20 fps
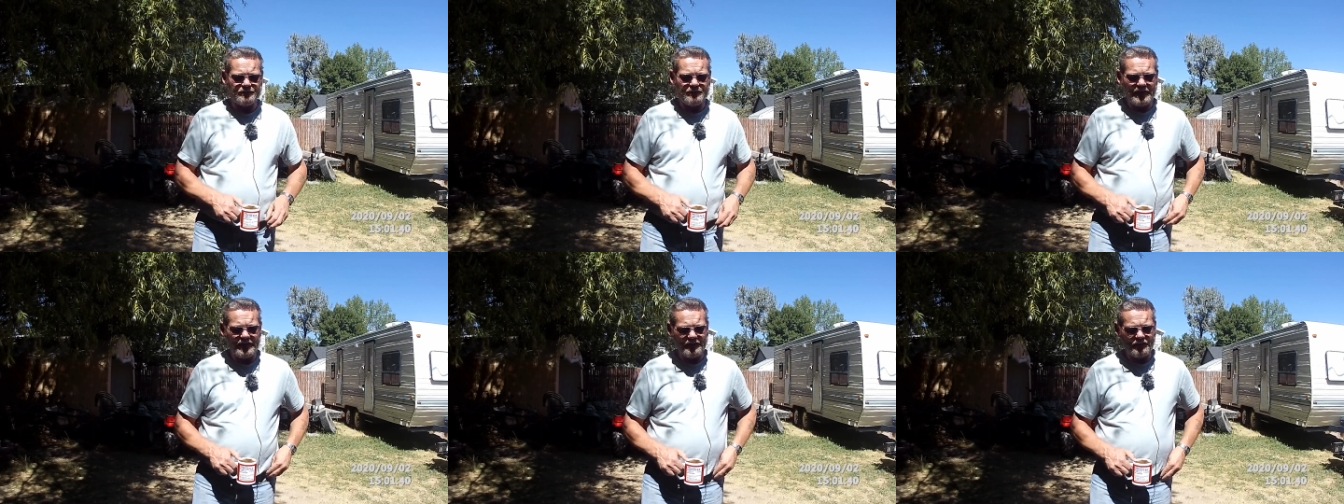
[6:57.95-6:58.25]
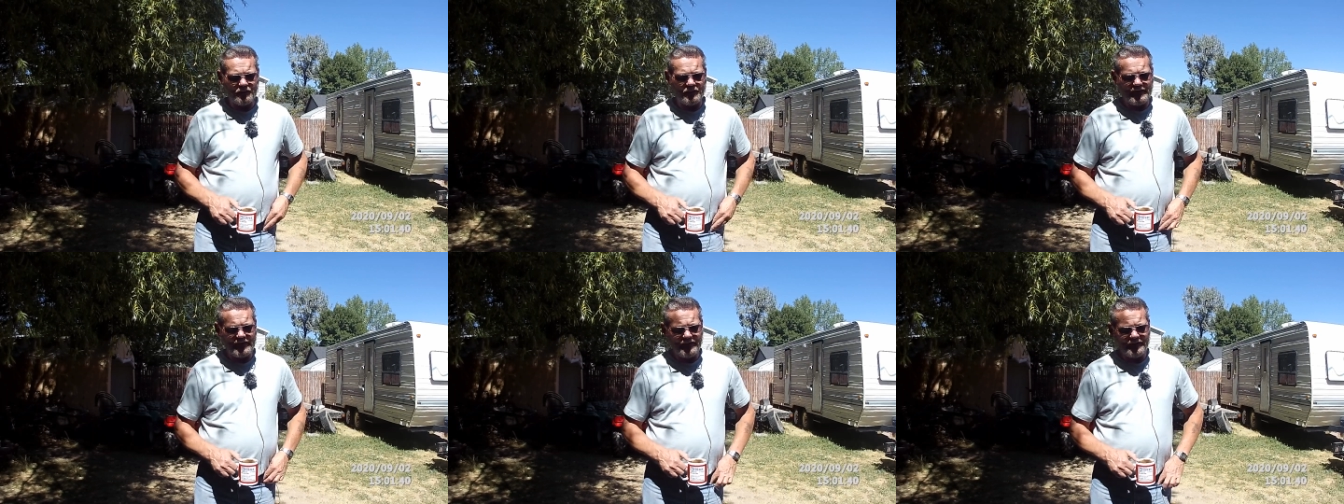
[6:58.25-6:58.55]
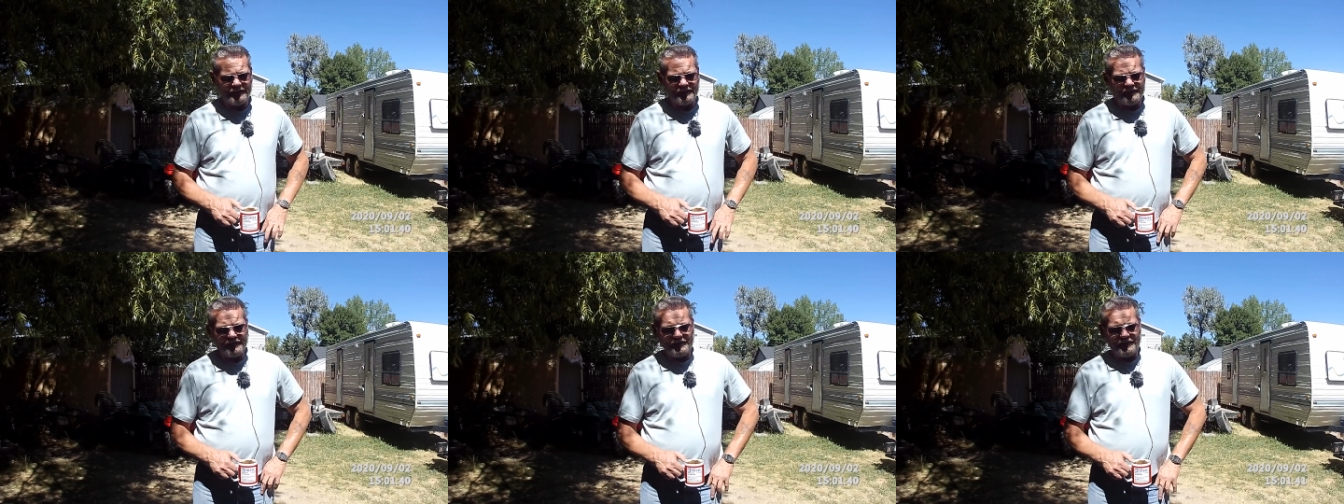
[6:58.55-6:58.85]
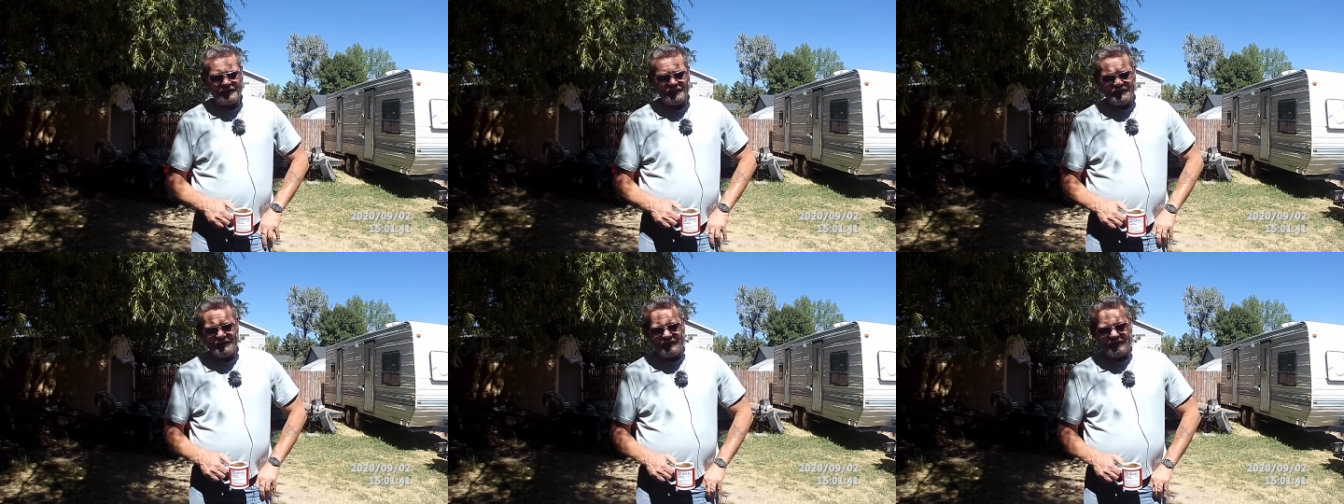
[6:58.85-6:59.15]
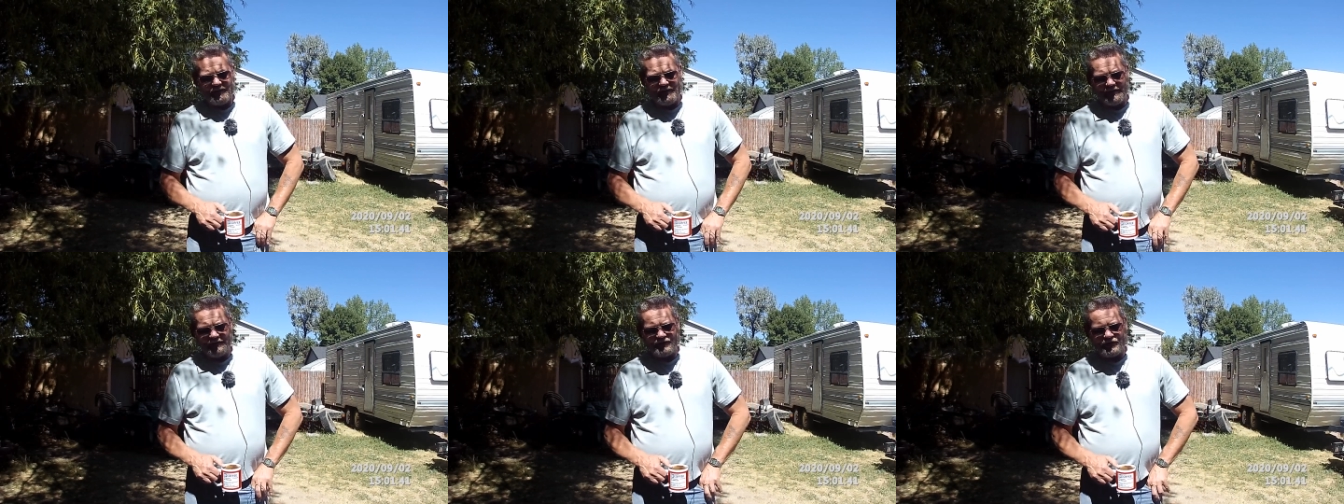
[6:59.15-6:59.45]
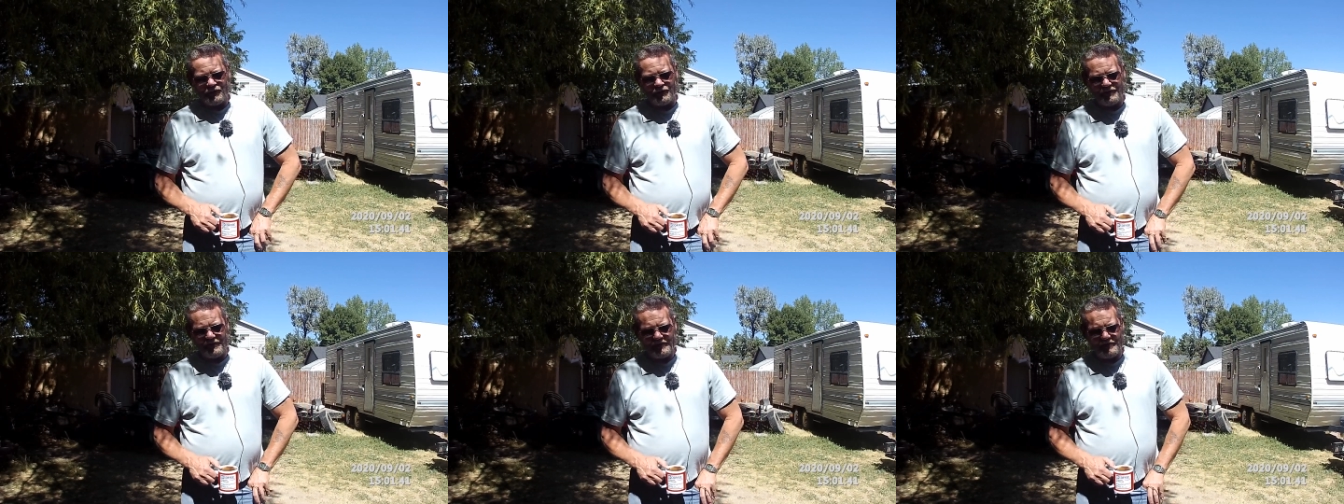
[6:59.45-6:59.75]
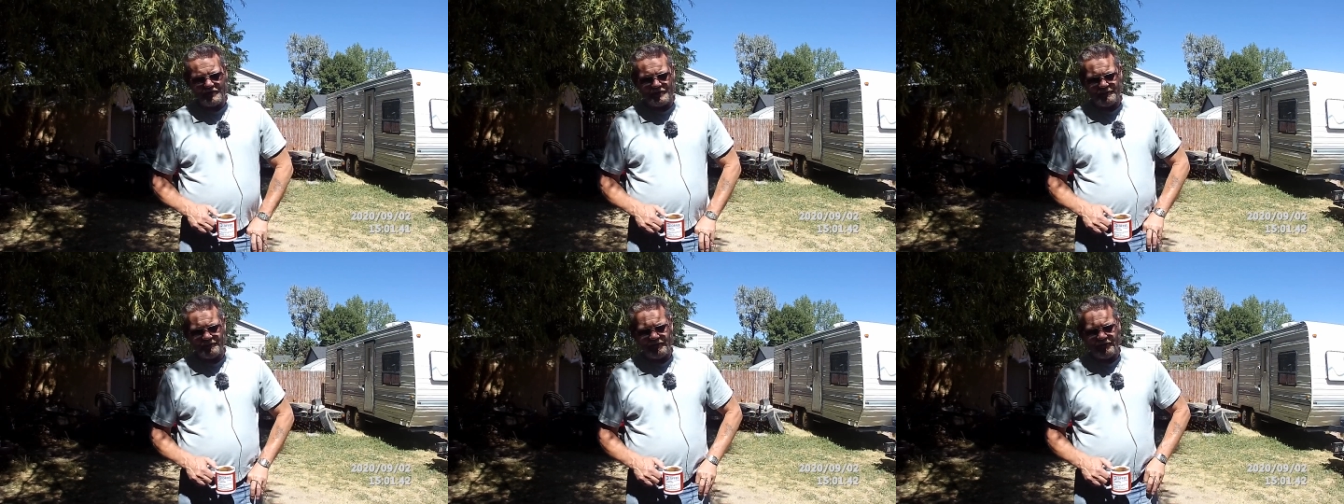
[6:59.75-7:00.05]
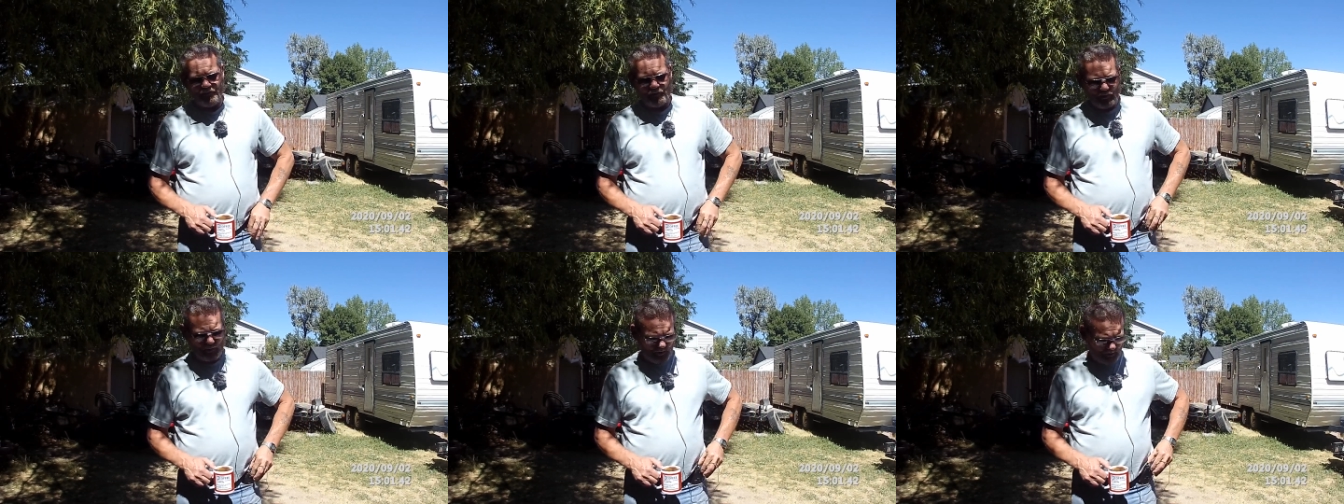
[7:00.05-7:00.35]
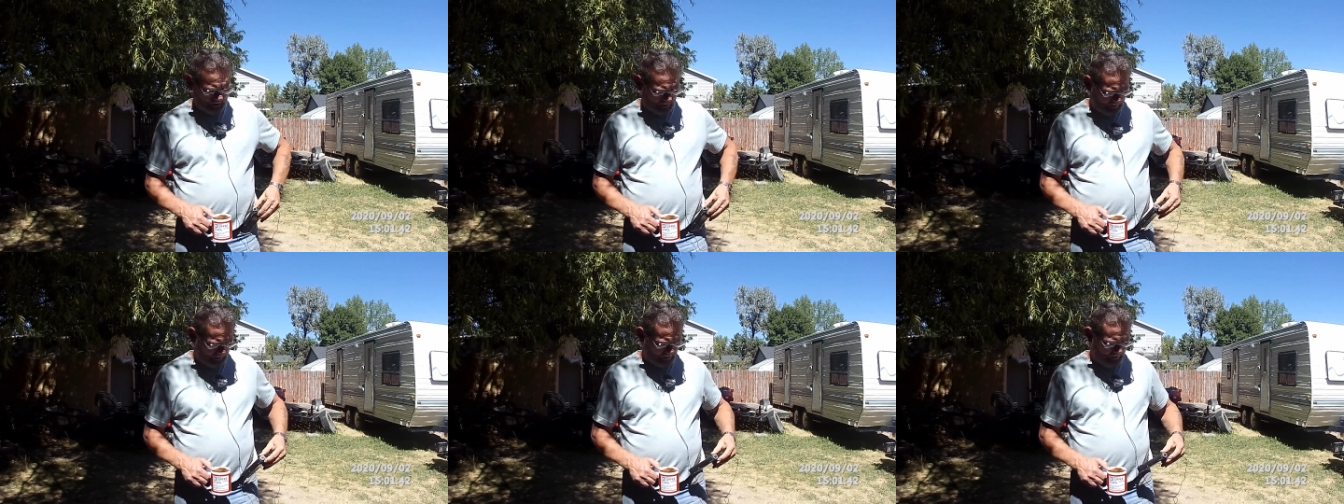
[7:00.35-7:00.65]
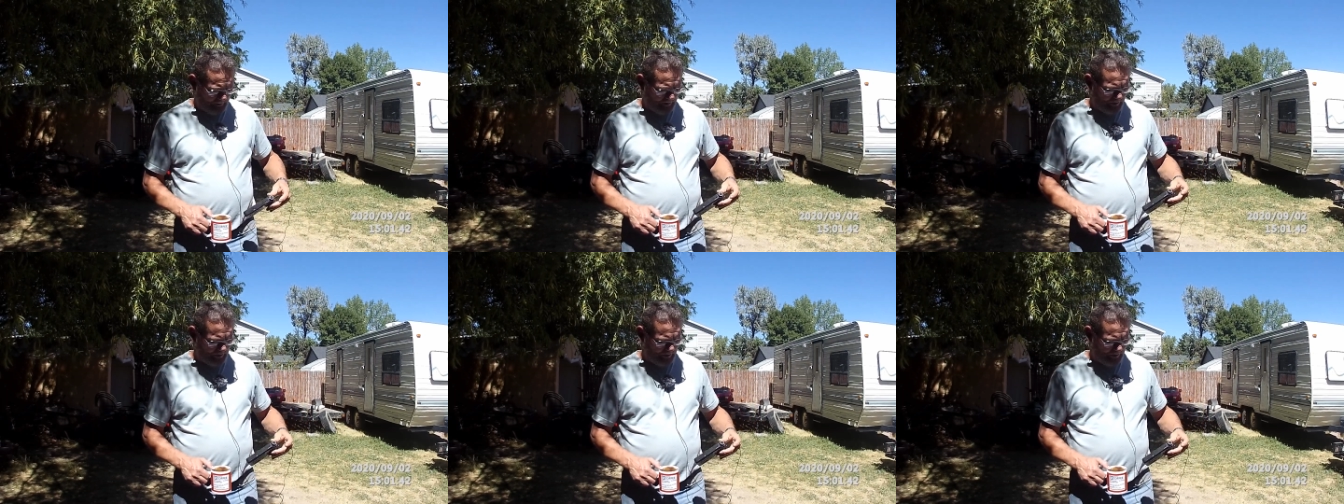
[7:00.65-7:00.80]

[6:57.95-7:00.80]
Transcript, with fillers: by the way, I've showed you this before. I'm